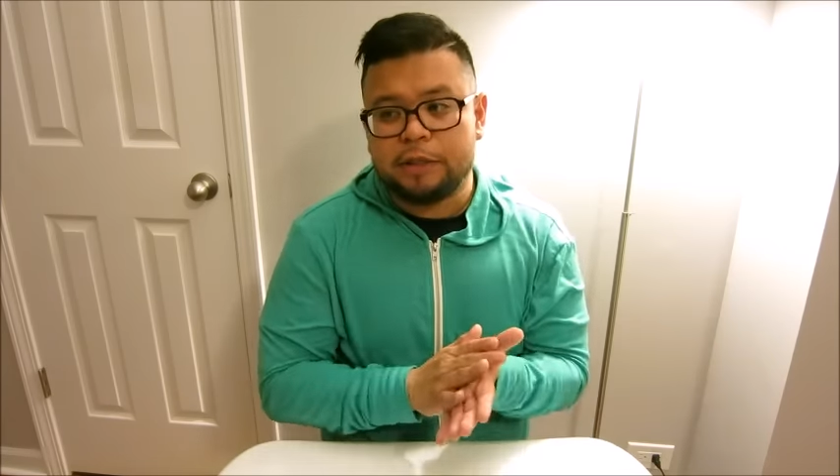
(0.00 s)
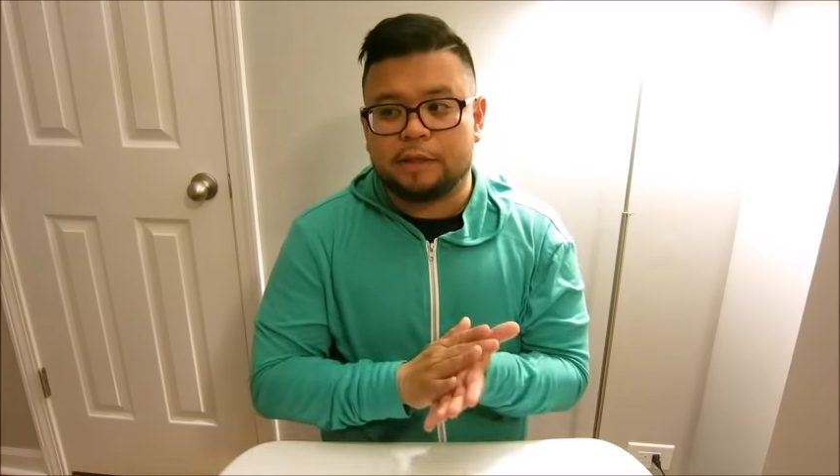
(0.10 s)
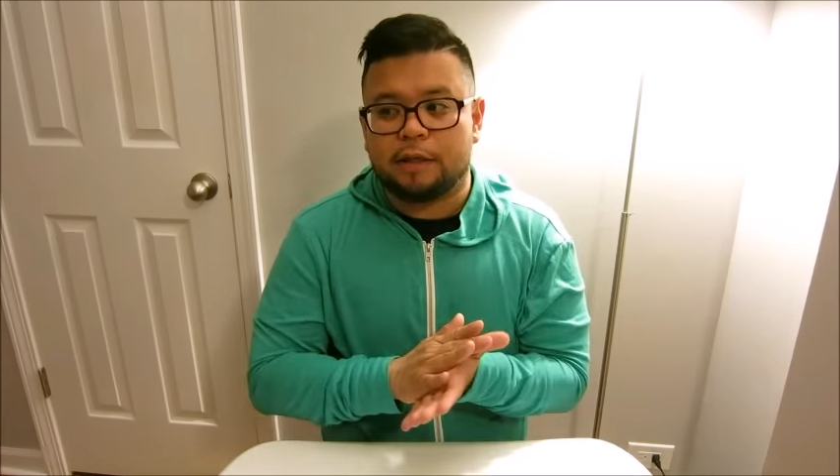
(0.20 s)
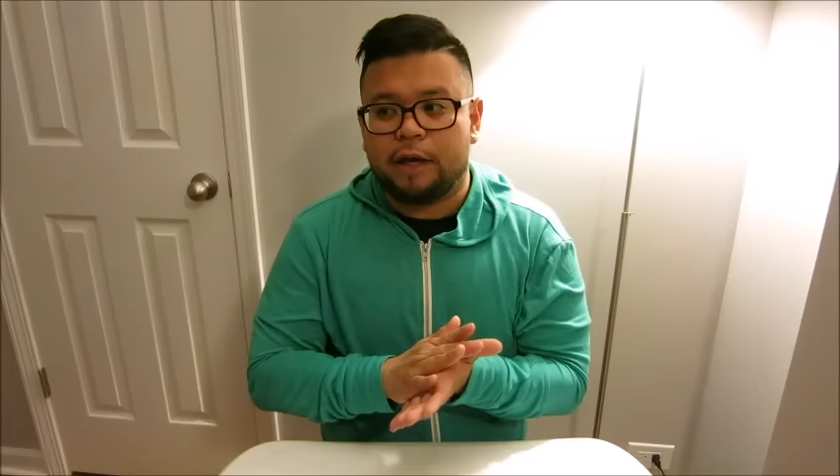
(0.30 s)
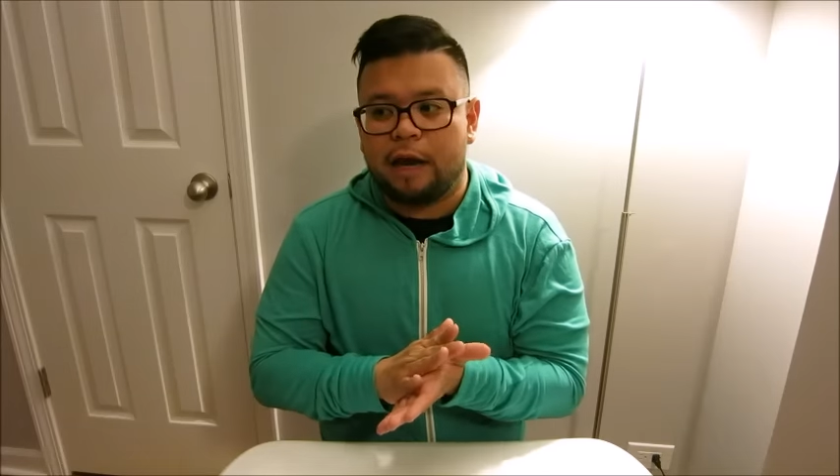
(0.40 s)

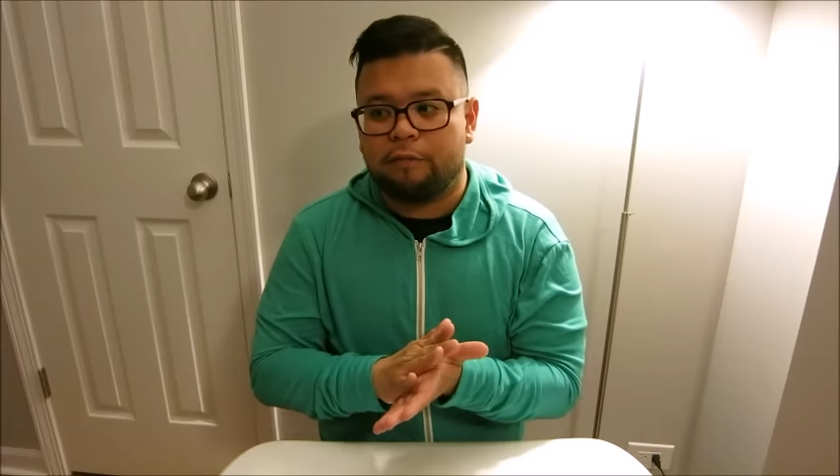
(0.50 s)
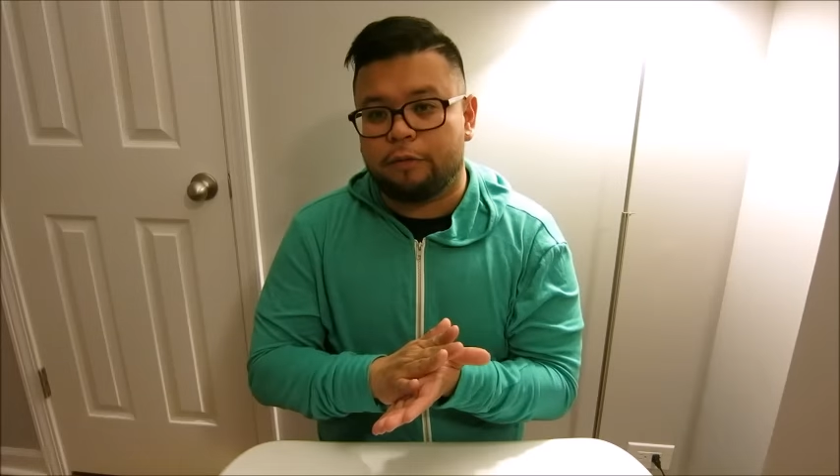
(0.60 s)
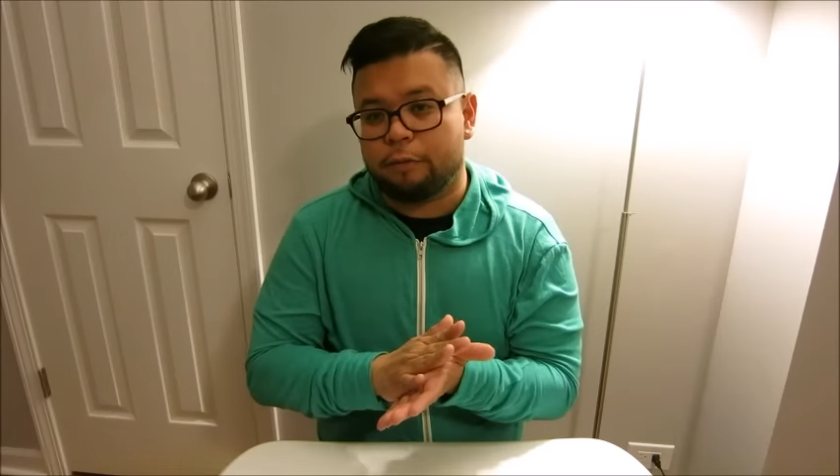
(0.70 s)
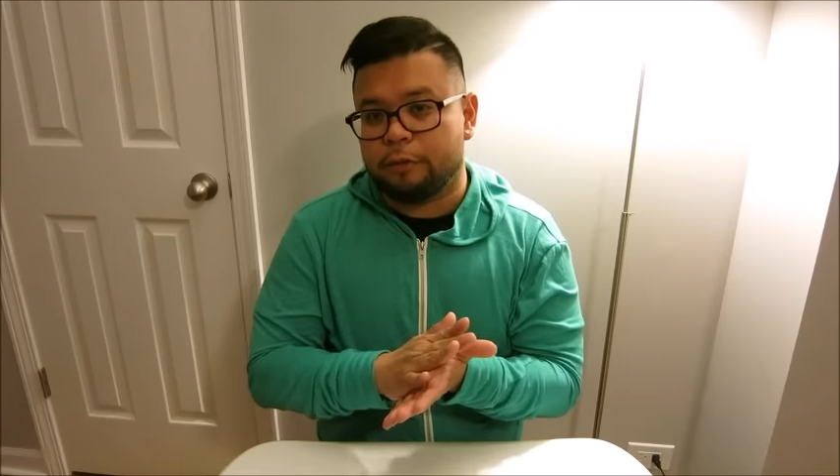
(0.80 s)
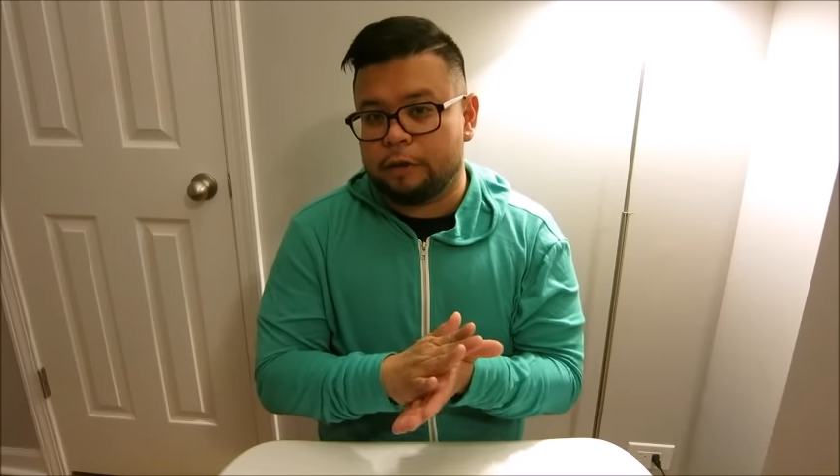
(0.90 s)
is going to have
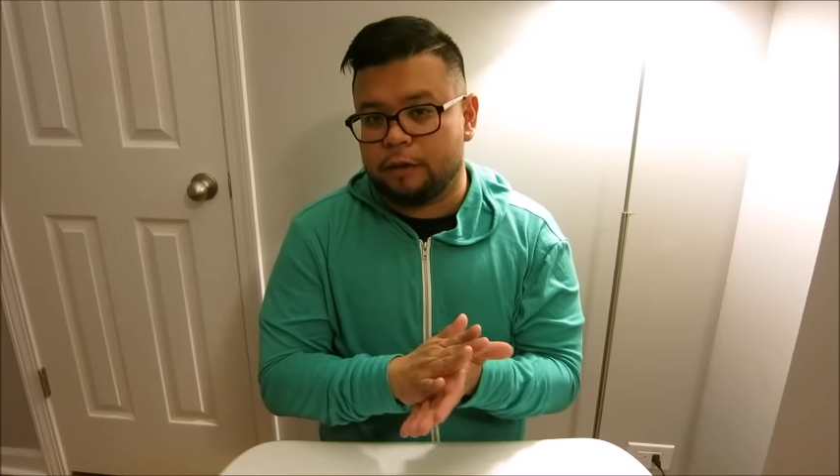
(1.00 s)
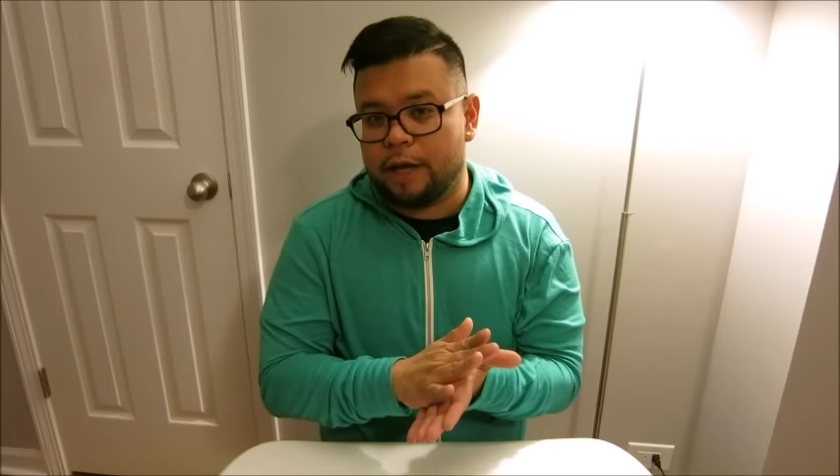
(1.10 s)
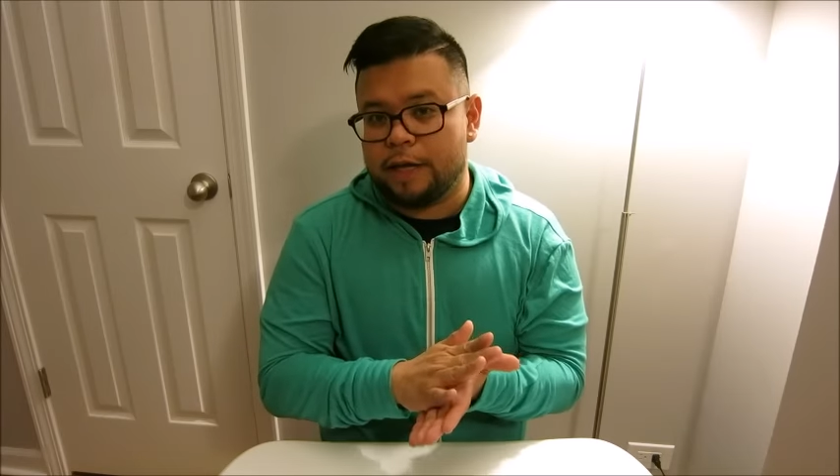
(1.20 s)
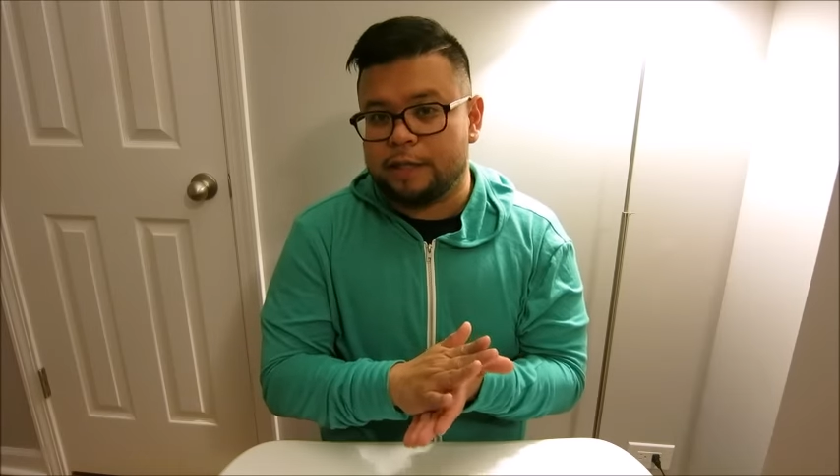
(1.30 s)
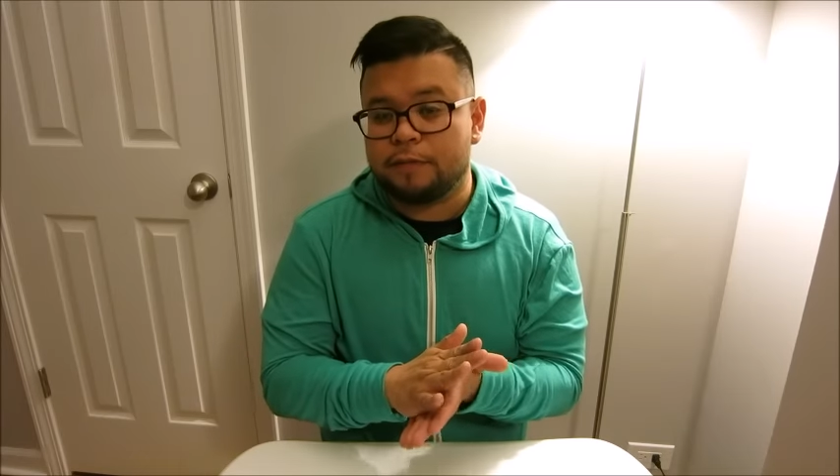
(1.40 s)
Gorilla
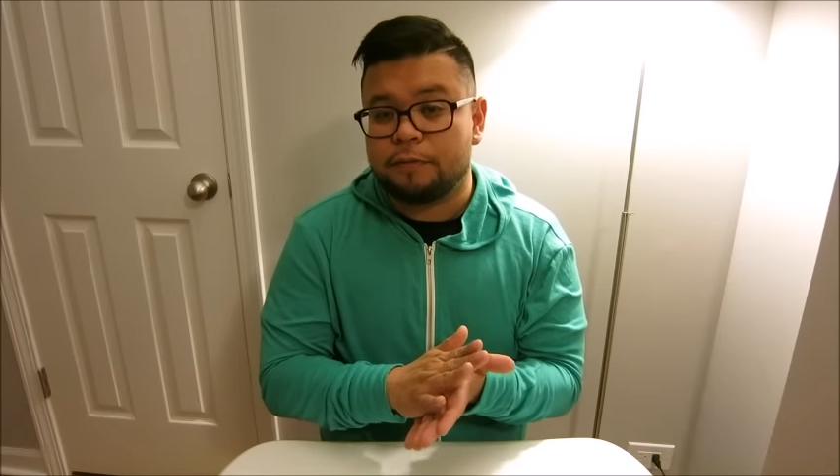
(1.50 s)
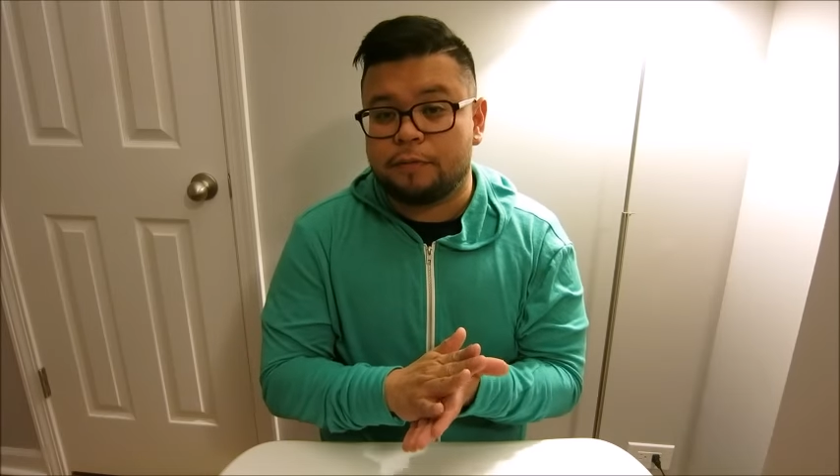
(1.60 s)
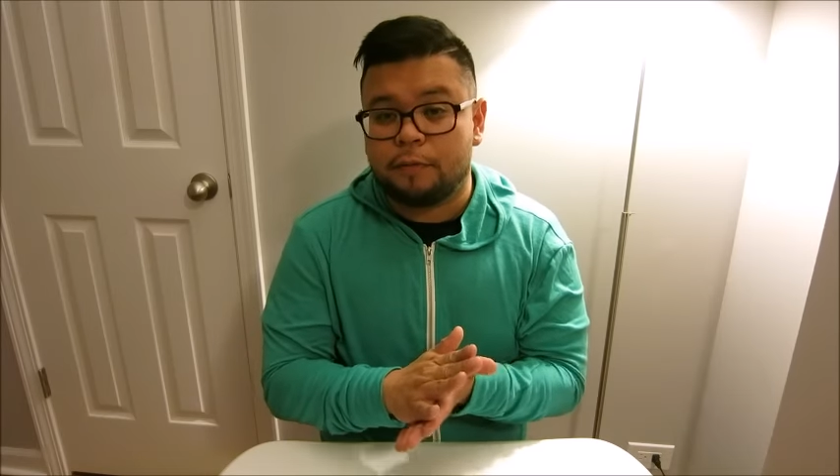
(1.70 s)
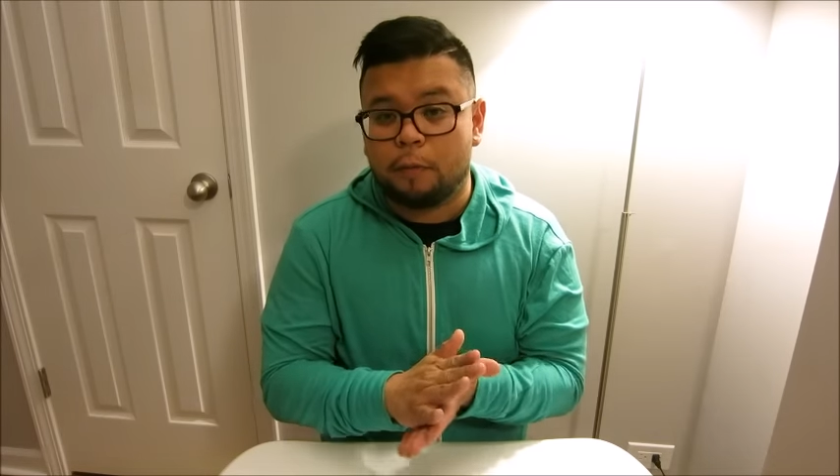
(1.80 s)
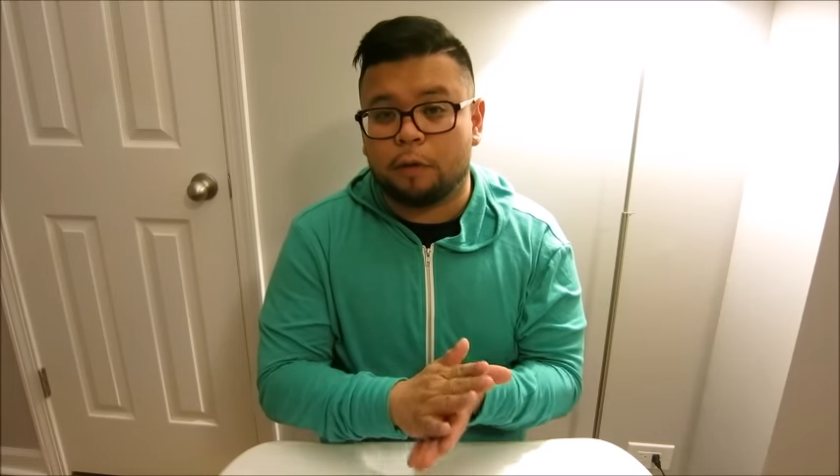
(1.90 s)
Glass
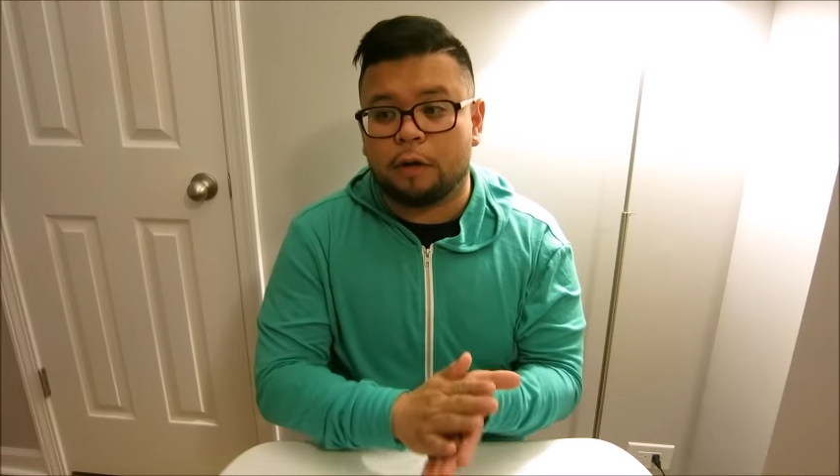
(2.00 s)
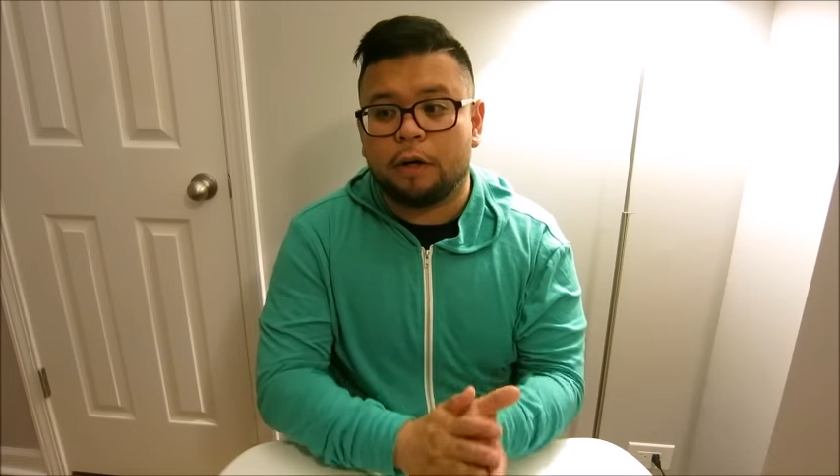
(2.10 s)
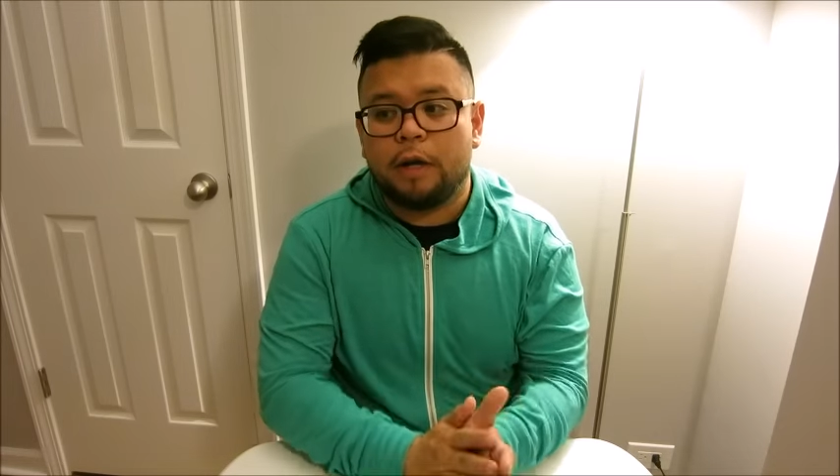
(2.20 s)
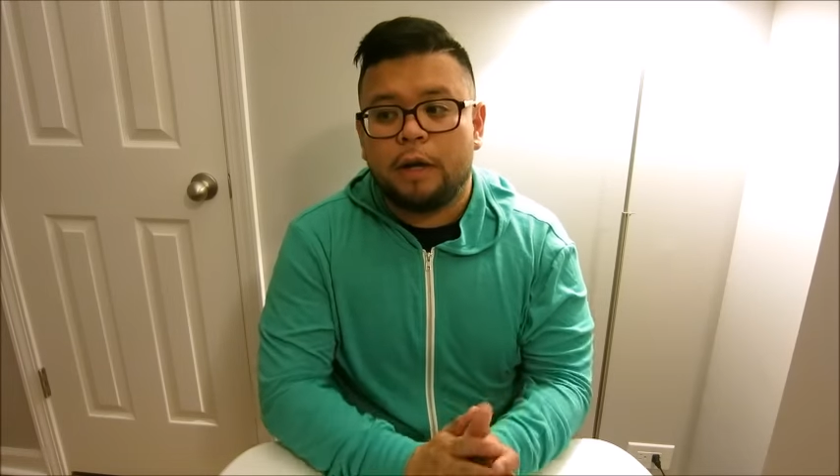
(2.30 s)
4.